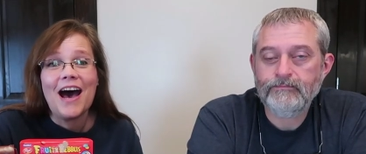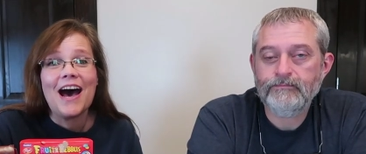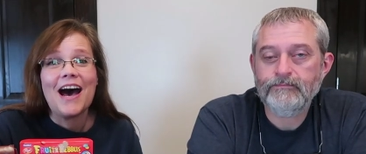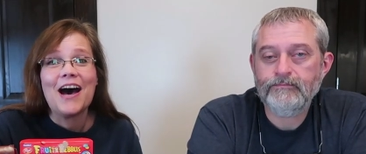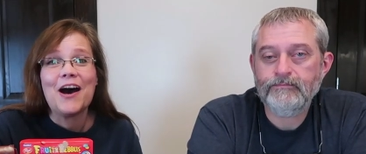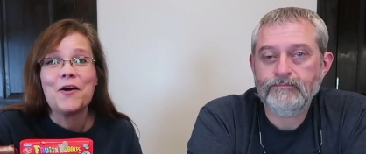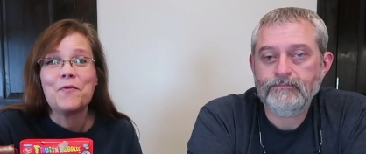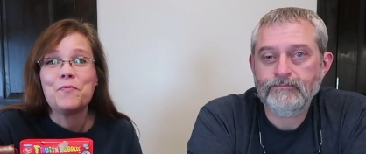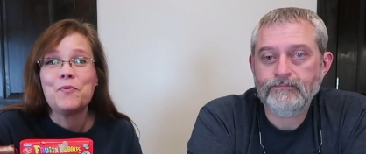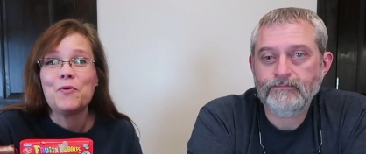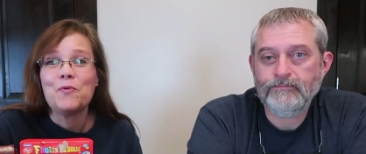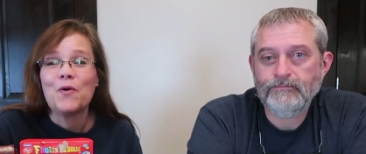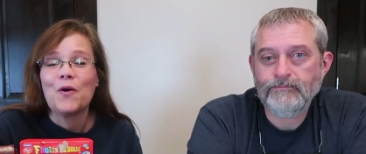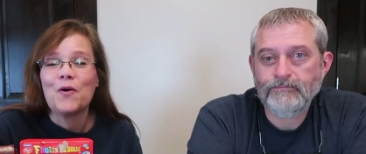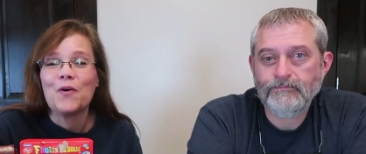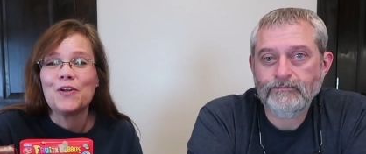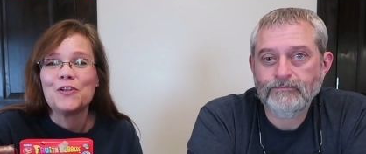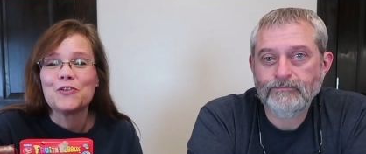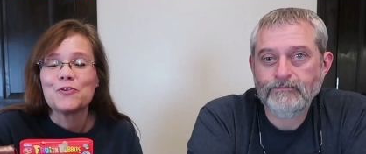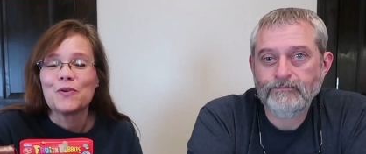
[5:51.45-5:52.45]
Speaker 1: I hope you
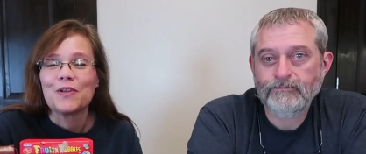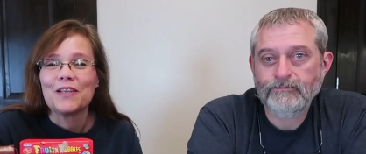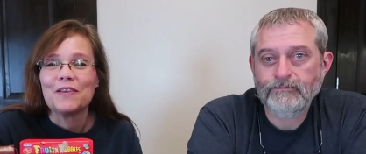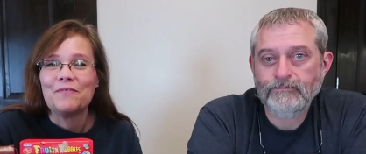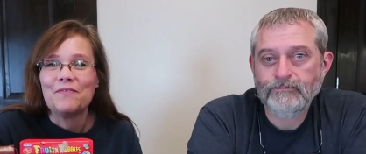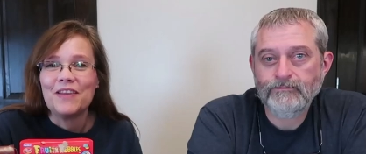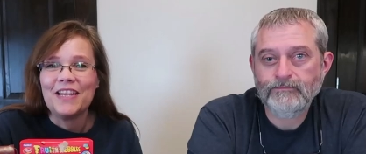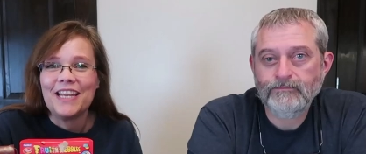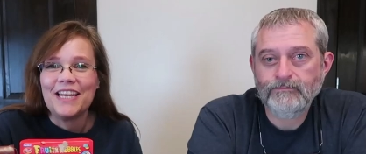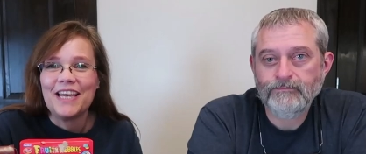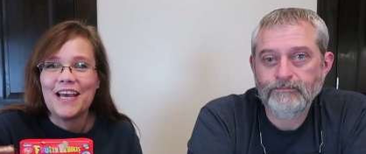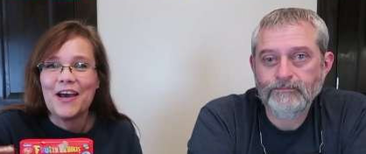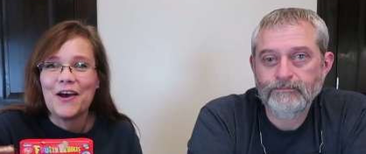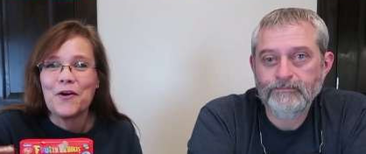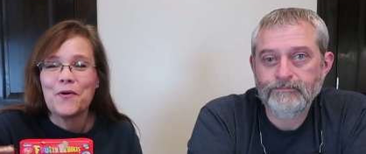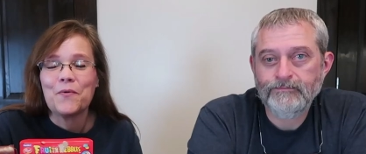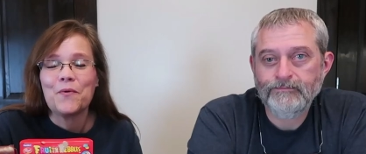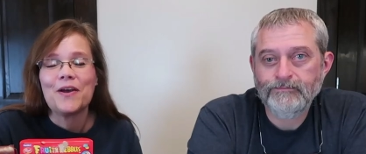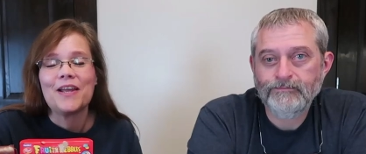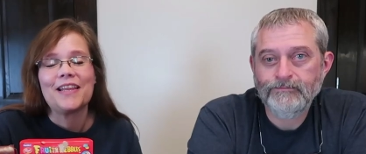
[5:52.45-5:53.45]
all enjoyed the
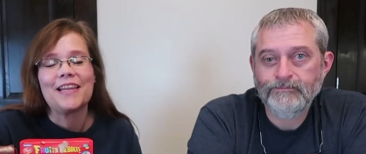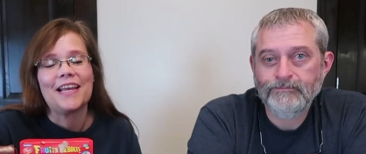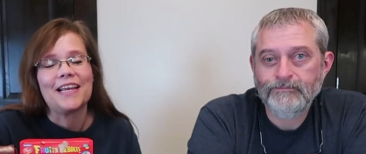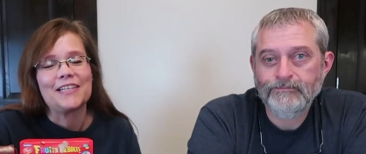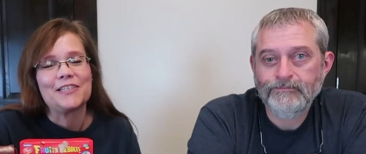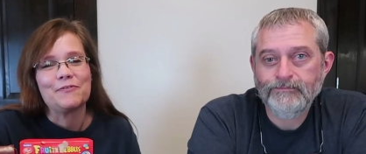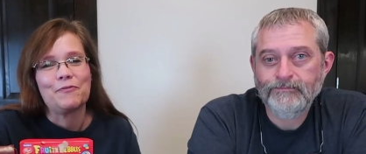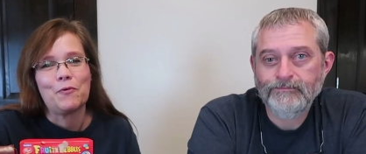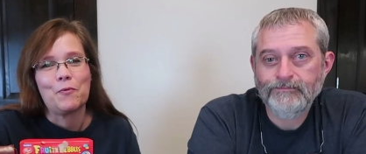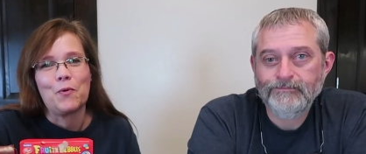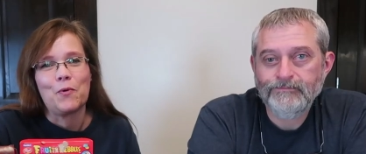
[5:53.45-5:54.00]
video, and thanks for